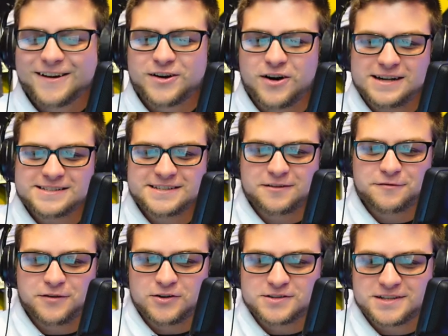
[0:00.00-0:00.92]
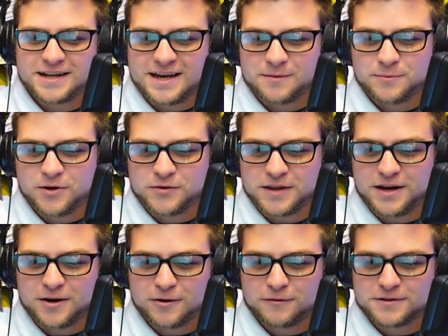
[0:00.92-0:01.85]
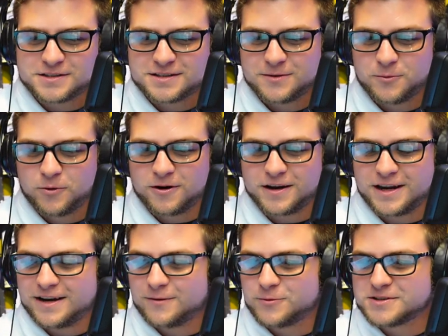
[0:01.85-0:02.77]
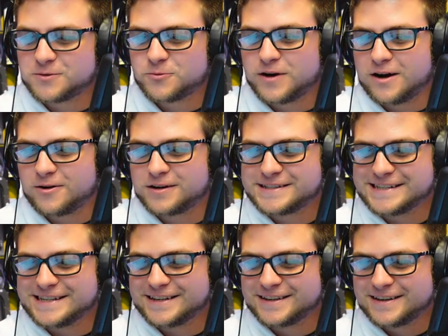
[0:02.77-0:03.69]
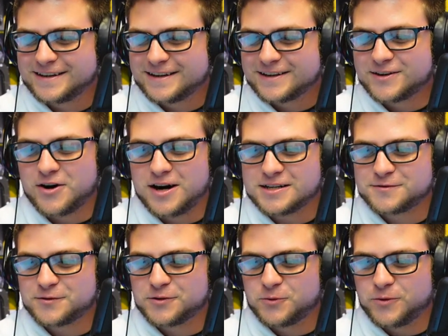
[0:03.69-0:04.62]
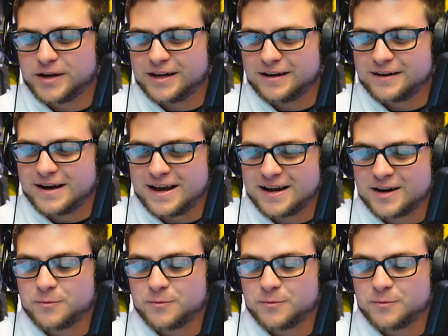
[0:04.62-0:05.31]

Cost headphones that had both ears working was a rarity. Cost for the win. I got a